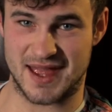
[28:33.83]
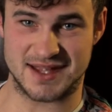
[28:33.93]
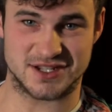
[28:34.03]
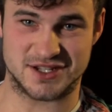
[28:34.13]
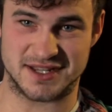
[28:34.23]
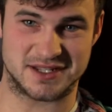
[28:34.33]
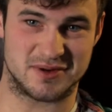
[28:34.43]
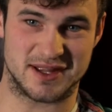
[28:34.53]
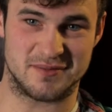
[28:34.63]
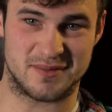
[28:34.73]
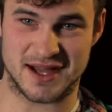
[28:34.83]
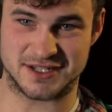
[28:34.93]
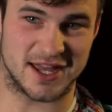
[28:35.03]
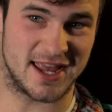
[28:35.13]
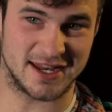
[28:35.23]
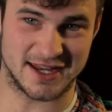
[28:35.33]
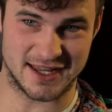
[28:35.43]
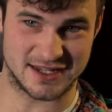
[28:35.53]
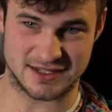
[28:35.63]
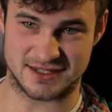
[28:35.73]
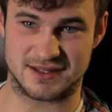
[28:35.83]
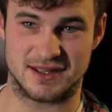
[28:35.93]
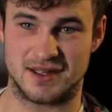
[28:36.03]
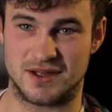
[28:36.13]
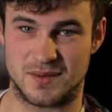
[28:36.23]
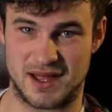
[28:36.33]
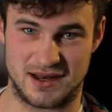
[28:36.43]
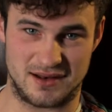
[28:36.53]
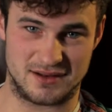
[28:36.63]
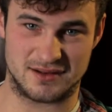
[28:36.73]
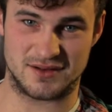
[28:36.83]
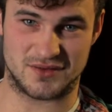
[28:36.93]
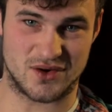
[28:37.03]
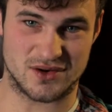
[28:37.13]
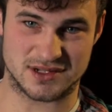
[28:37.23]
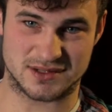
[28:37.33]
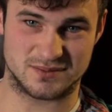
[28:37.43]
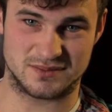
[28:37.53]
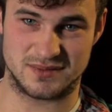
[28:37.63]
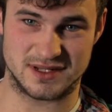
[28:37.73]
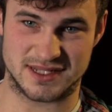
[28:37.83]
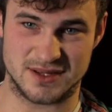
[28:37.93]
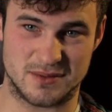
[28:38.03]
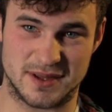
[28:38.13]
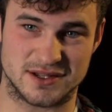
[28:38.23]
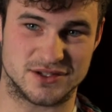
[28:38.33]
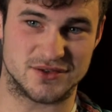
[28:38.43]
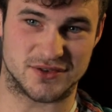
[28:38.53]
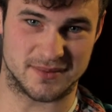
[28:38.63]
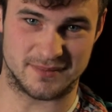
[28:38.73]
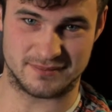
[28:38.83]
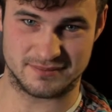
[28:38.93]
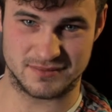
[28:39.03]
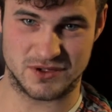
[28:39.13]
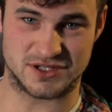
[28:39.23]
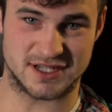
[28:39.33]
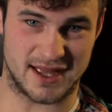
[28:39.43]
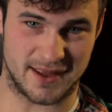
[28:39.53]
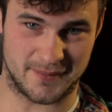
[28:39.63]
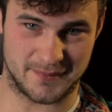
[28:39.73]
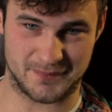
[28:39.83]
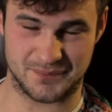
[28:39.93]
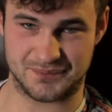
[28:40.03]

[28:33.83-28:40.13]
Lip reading: hesitate to bring him back to A&E, and, well, of course, we'll see what we can do for him. Good day.